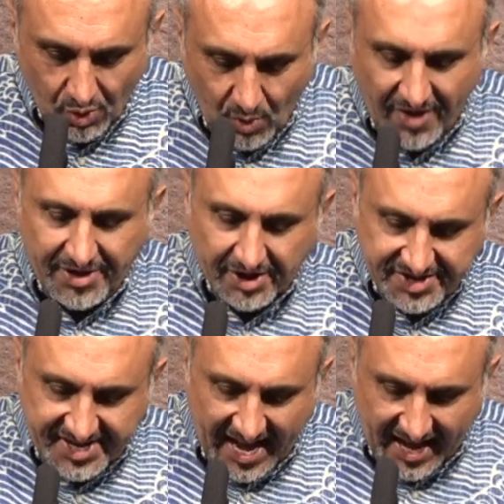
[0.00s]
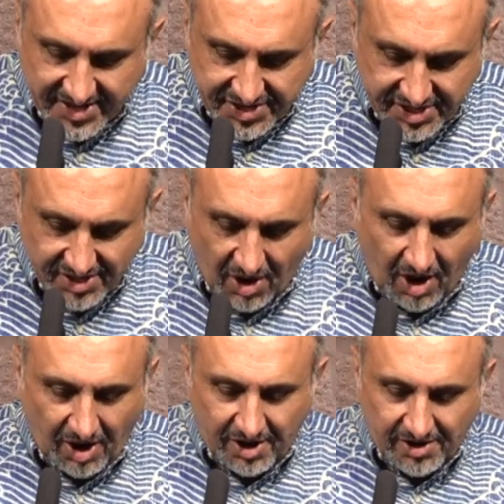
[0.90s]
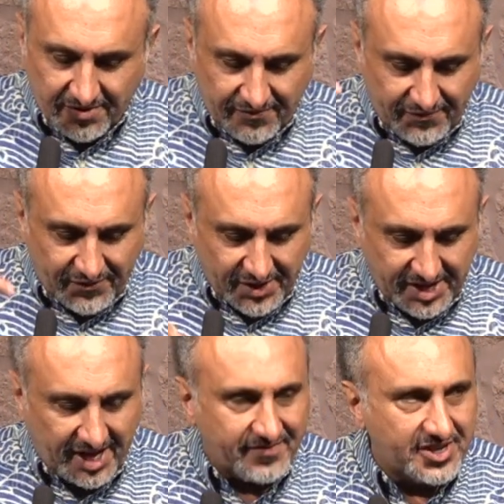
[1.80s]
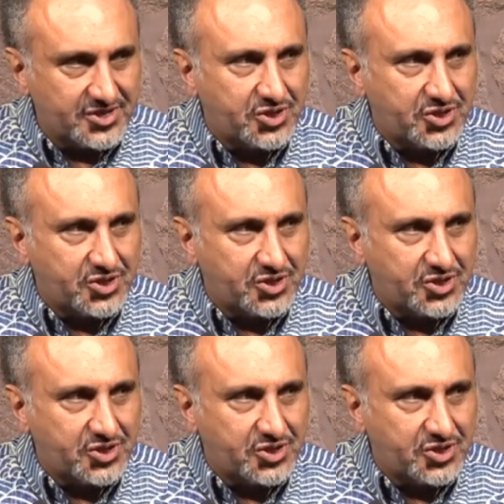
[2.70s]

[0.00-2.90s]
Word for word: when their debts are forgiven?